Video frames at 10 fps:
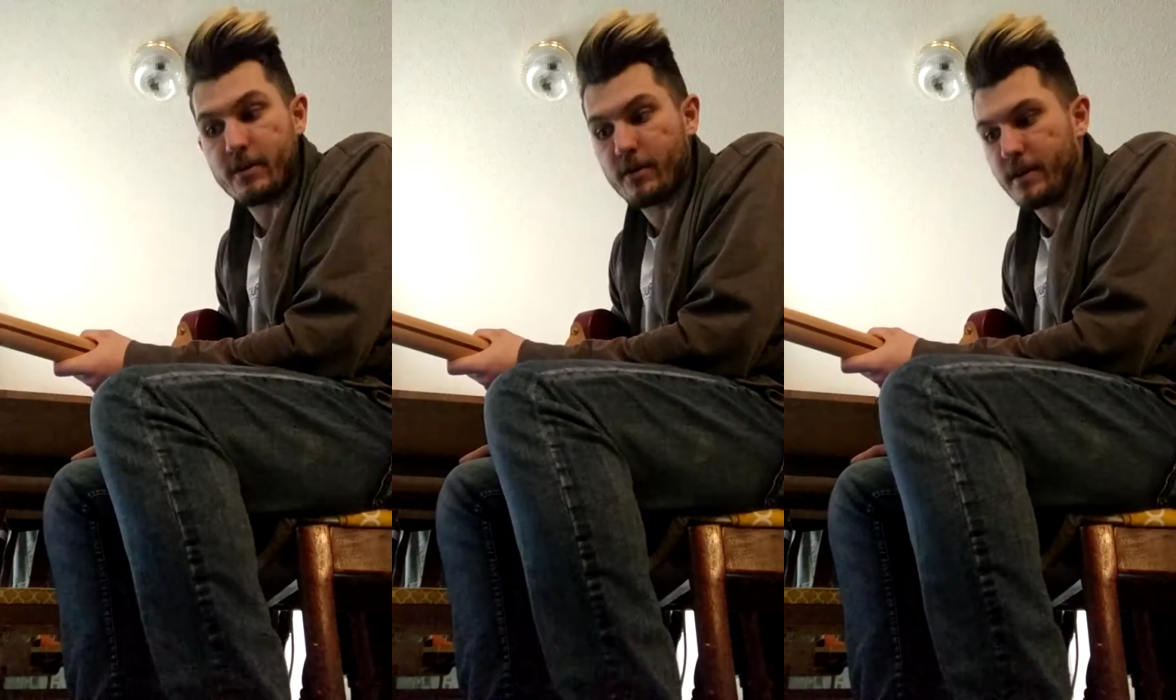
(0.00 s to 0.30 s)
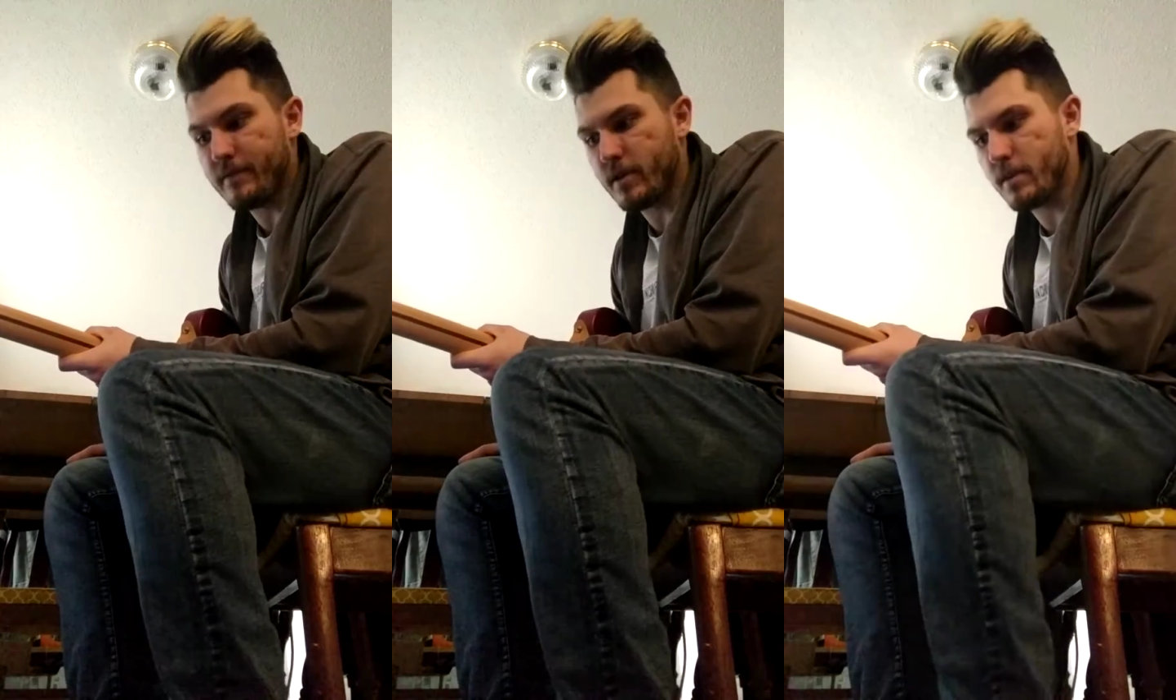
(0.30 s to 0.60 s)
or
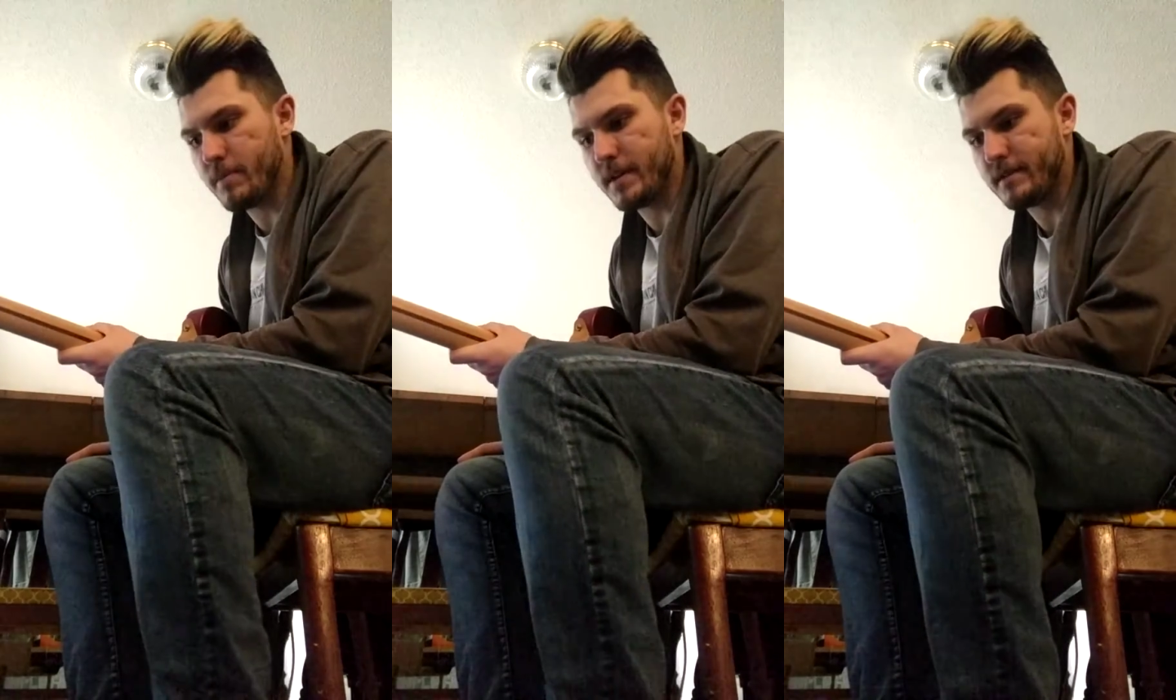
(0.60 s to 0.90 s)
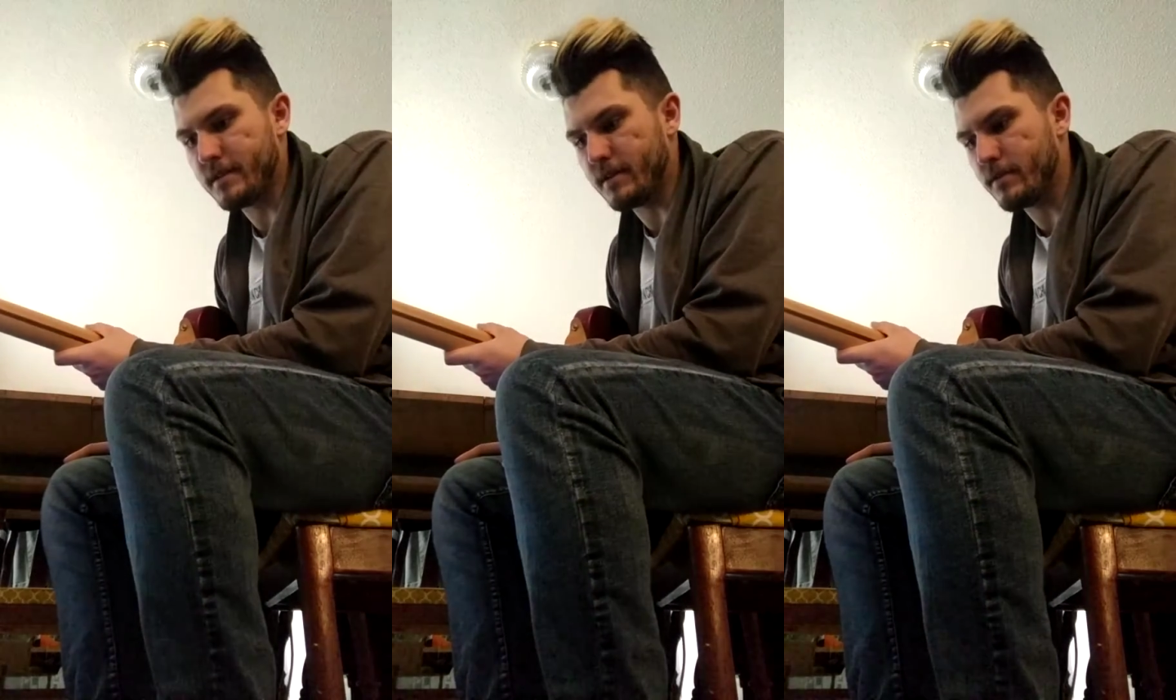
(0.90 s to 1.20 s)
reverb
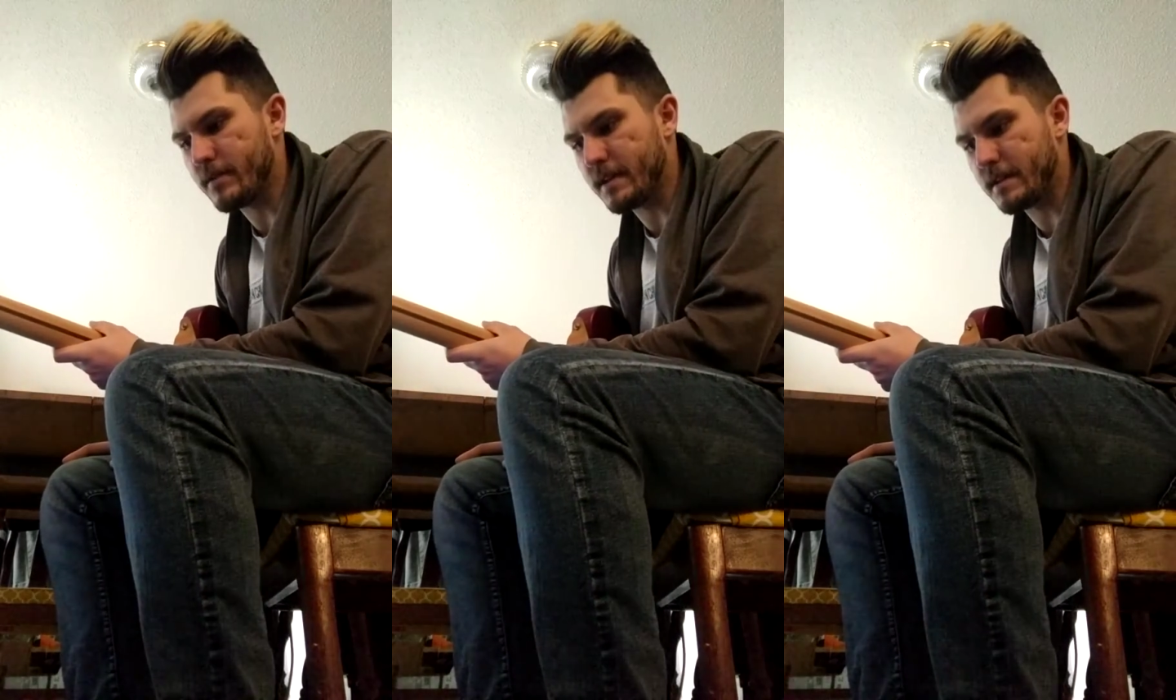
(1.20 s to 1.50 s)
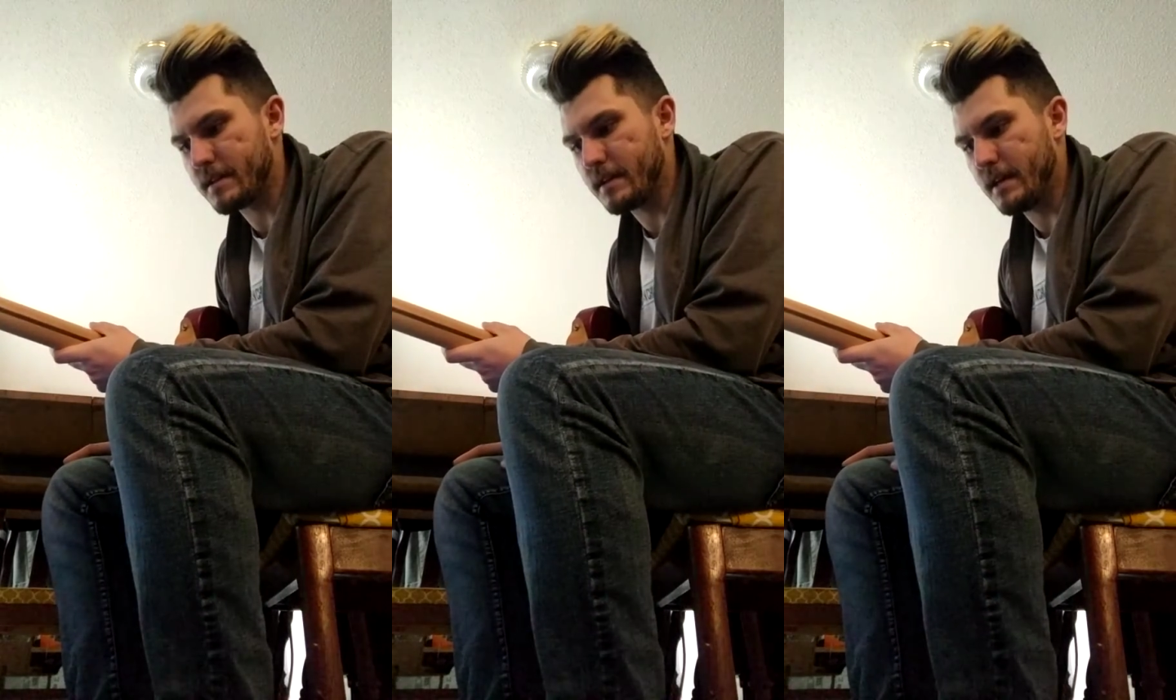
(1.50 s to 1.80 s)
to do
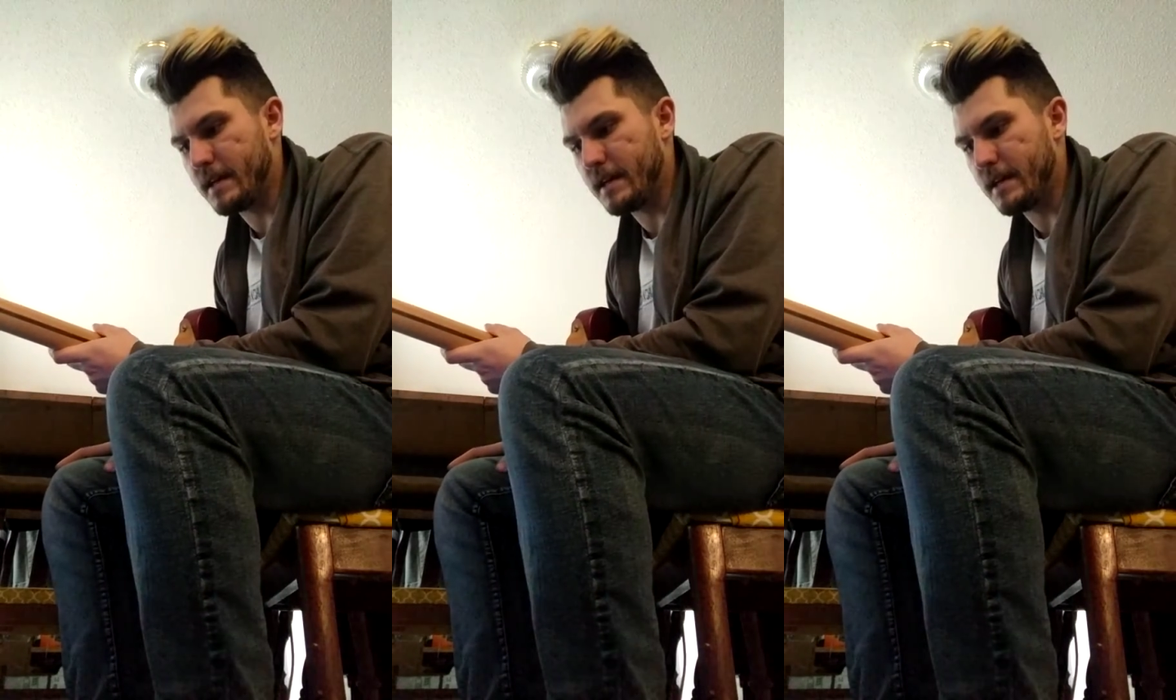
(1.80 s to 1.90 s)
this.